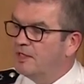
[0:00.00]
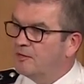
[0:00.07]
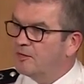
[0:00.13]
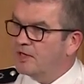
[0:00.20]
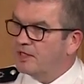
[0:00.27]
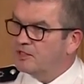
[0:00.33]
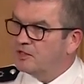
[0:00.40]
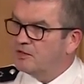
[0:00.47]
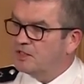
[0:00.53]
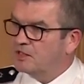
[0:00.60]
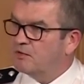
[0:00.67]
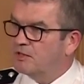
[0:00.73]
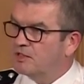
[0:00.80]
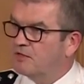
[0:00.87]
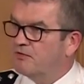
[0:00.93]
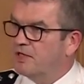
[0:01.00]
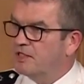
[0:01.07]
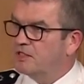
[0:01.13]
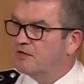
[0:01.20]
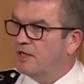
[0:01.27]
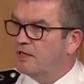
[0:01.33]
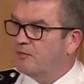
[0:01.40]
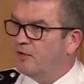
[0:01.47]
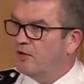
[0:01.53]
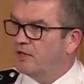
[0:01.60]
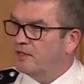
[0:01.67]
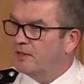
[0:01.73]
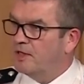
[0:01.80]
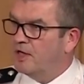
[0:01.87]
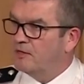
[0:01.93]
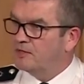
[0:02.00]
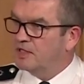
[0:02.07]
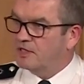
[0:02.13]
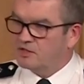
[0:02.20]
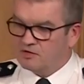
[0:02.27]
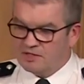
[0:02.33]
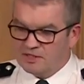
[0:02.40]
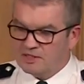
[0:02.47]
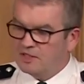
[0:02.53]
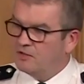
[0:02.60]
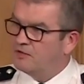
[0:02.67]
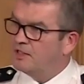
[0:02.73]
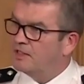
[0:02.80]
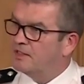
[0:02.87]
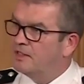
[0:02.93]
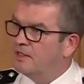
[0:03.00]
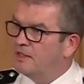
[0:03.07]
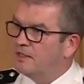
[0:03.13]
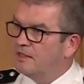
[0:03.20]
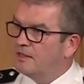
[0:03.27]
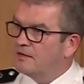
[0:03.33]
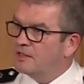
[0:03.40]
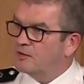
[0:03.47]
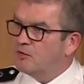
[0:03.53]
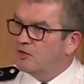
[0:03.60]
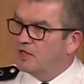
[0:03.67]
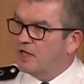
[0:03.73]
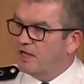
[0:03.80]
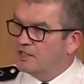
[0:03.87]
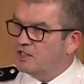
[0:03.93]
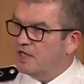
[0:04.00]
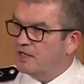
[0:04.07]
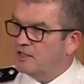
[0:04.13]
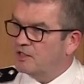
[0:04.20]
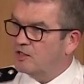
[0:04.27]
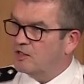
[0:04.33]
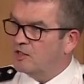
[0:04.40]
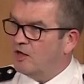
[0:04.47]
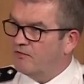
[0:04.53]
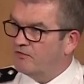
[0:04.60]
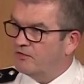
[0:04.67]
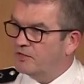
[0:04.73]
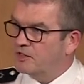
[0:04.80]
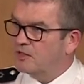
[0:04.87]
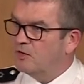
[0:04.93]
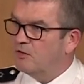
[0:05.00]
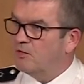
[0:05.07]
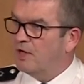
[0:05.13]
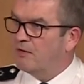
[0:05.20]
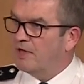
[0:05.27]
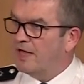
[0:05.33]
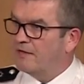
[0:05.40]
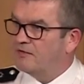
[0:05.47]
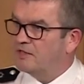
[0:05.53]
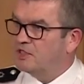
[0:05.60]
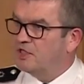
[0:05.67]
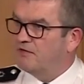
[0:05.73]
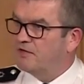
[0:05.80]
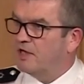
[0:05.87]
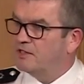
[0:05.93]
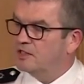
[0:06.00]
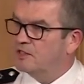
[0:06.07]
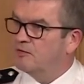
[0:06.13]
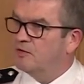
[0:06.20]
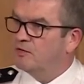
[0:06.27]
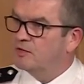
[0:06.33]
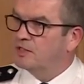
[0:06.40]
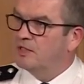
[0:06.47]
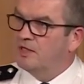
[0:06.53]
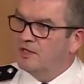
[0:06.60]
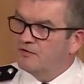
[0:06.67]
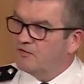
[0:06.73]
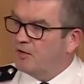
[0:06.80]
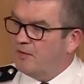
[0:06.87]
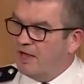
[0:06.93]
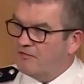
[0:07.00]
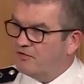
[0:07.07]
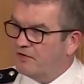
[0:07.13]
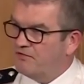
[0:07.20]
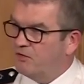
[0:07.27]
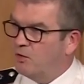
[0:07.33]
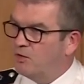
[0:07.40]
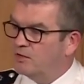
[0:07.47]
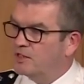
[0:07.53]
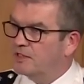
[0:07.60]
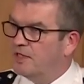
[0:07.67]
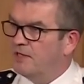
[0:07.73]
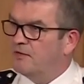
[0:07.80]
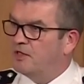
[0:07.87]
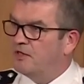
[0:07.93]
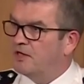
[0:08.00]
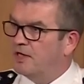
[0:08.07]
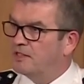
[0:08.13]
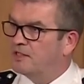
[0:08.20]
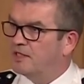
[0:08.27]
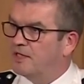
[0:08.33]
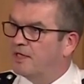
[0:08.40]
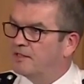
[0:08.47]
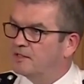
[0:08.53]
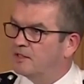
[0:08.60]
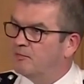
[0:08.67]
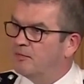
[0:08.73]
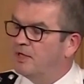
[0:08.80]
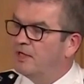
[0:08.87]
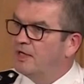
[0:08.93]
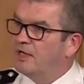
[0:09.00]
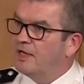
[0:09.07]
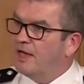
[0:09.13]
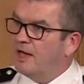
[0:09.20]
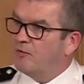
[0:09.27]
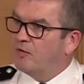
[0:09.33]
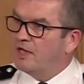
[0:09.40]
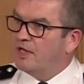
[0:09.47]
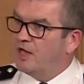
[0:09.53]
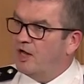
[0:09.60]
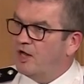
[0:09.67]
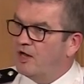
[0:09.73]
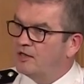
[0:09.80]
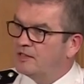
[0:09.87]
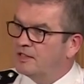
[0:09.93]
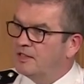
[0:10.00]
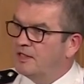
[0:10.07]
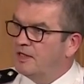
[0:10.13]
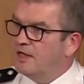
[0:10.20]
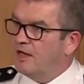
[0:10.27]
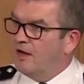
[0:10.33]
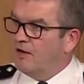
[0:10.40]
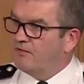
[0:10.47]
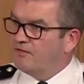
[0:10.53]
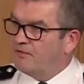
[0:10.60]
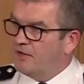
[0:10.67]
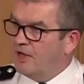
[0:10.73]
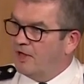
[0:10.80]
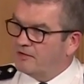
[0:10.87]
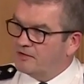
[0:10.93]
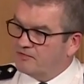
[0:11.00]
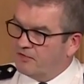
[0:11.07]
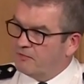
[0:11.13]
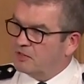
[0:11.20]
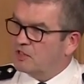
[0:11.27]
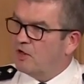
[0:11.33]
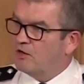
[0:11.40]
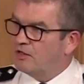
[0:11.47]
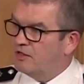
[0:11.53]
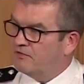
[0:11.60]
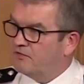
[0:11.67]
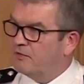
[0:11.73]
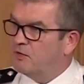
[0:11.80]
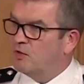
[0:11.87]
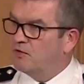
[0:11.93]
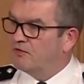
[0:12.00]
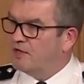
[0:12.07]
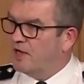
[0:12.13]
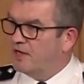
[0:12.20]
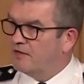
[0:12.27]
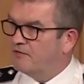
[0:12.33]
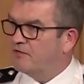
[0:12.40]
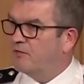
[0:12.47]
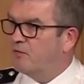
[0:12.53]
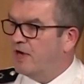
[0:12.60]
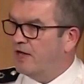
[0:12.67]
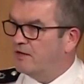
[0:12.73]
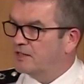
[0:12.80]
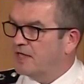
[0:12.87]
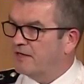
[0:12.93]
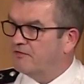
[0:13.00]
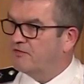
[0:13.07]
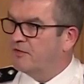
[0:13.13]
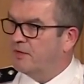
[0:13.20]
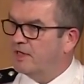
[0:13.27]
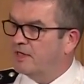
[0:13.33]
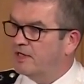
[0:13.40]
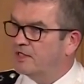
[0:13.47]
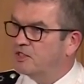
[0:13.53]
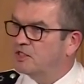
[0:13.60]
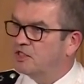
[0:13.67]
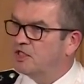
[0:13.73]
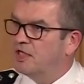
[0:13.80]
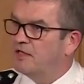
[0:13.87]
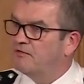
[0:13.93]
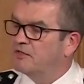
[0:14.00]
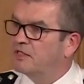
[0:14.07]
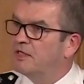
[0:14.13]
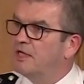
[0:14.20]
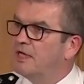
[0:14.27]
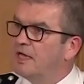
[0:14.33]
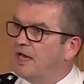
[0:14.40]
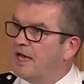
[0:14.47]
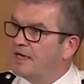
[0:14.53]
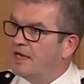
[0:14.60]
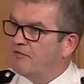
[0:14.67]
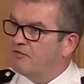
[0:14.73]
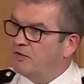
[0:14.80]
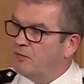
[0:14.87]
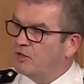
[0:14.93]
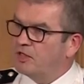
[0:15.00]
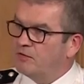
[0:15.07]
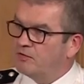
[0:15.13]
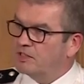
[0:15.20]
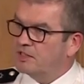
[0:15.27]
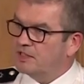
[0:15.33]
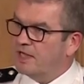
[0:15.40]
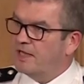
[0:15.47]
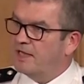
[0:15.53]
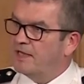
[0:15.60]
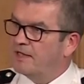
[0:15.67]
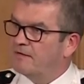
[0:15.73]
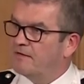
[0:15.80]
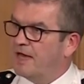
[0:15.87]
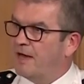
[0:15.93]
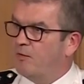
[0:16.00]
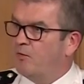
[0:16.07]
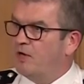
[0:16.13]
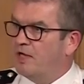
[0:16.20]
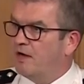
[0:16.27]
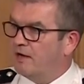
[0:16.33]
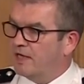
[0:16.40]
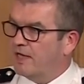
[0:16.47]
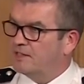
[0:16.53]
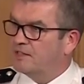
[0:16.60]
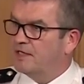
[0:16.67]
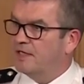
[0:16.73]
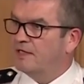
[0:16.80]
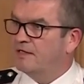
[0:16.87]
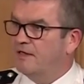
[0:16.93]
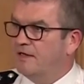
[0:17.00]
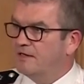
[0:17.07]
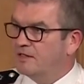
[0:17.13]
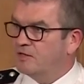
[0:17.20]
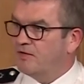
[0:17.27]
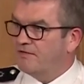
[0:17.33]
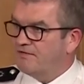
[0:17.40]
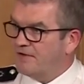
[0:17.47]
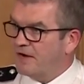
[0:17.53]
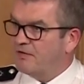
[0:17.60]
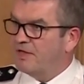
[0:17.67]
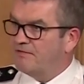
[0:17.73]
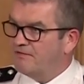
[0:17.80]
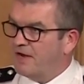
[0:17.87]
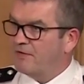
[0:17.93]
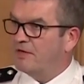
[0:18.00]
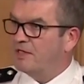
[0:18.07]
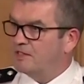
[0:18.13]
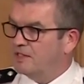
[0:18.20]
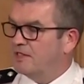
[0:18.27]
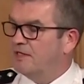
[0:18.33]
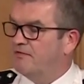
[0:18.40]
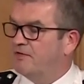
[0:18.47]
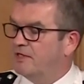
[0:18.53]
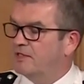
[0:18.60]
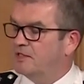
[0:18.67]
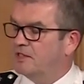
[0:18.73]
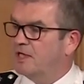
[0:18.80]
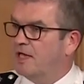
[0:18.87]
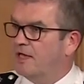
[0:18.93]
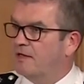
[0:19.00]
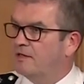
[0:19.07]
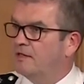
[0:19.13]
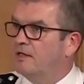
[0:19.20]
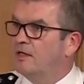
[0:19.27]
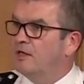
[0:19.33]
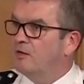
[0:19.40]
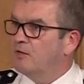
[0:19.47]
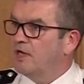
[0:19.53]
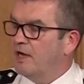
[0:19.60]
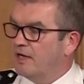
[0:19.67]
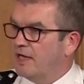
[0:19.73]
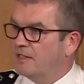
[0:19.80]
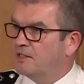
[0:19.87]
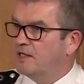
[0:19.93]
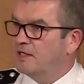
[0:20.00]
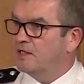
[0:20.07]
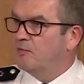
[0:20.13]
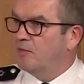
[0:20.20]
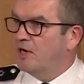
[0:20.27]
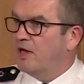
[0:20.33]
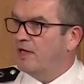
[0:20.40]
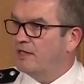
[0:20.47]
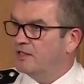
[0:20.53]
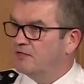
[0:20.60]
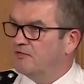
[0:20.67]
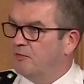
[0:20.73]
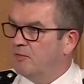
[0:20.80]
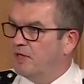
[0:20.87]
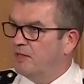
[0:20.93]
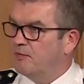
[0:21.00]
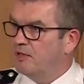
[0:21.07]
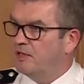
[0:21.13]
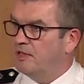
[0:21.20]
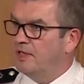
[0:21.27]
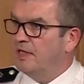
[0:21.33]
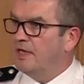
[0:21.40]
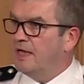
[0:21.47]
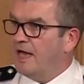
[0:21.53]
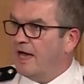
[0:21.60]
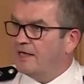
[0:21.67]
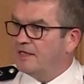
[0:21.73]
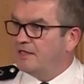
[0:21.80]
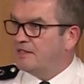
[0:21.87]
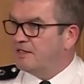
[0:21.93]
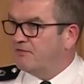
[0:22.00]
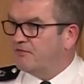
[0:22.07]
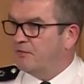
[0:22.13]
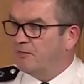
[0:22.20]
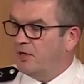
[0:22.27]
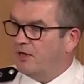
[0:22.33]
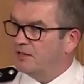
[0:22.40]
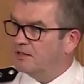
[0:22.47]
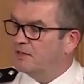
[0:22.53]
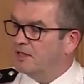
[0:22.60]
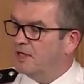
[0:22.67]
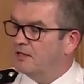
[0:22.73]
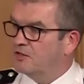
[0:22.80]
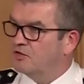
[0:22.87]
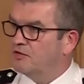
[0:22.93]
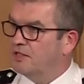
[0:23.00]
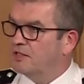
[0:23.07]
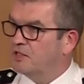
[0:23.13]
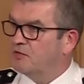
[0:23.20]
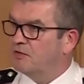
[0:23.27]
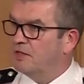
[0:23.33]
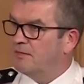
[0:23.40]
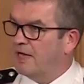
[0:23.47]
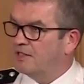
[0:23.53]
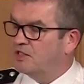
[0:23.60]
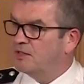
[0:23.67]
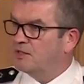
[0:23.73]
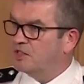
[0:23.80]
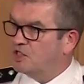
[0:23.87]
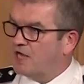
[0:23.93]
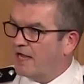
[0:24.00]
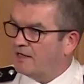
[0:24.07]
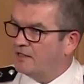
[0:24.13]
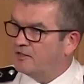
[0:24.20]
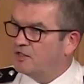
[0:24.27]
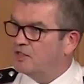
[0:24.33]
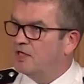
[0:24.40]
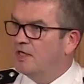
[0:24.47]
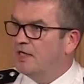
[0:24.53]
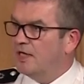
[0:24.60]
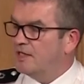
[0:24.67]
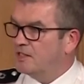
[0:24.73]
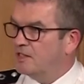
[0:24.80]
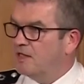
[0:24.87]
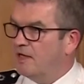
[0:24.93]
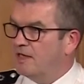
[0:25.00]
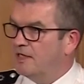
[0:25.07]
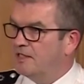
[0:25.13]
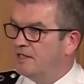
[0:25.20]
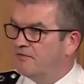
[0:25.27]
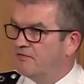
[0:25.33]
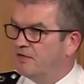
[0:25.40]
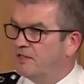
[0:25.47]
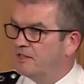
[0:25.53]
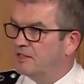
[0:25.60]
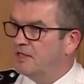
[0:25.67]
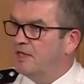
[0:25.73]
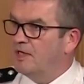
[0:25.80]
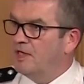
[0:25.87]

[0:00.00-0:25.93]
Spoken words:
But I do just want to reiterate the point, and the Home Secretary has alluded. This morning I chaired a conference call where we had the chief constables from every force in the United Kingdom, and we heard of from Scotland, from Northern Ireland, from Wales and from English chiefs, and everybody was saying that we are getting to a very, very significant scale. We are getting compliance from people. And in different parts of the country, as you would imagine, the challenge is slightly different.